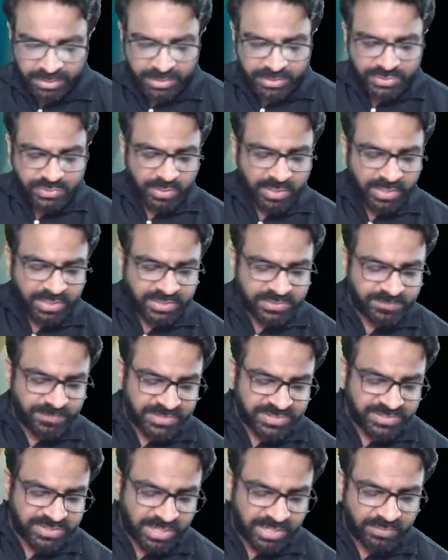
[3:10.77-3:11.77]
So let us
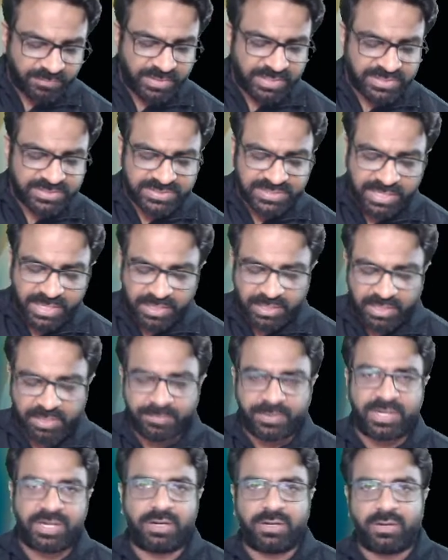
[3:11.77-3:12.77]
first start with the CA
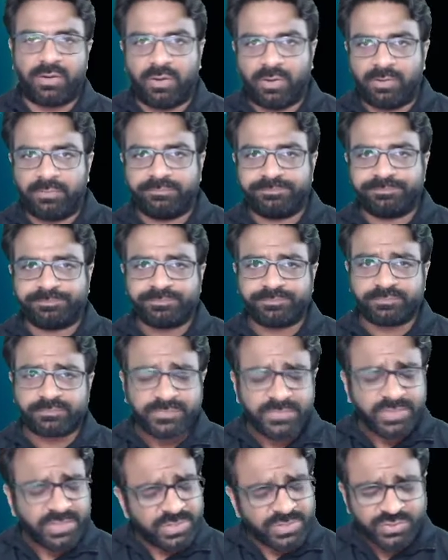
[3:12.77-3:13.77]
intermediate
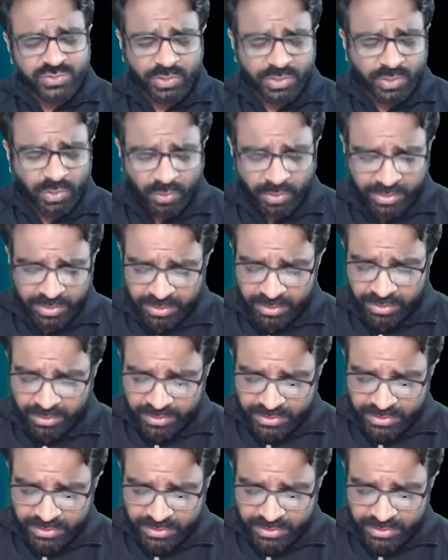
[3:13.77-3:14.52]
audit.